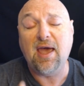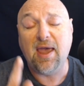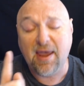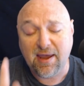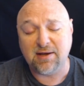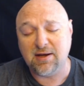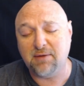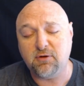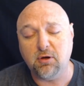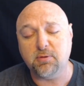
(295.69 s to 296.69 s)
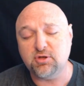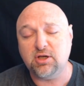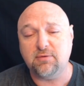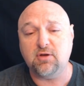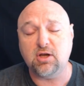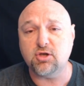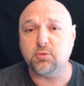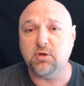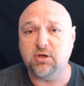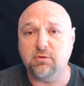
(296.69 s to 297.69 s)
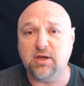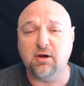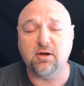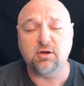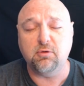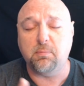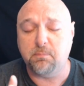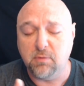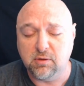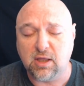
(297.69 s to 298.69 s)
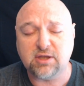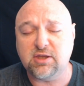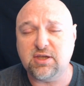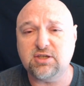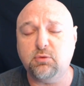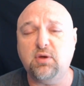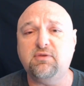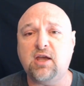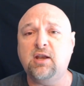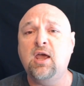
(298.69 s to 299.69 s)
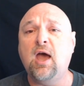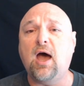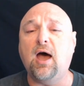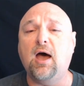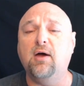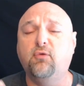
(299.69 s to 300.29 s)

And if you appreciate the videos we do here and you like the things that we've done uh,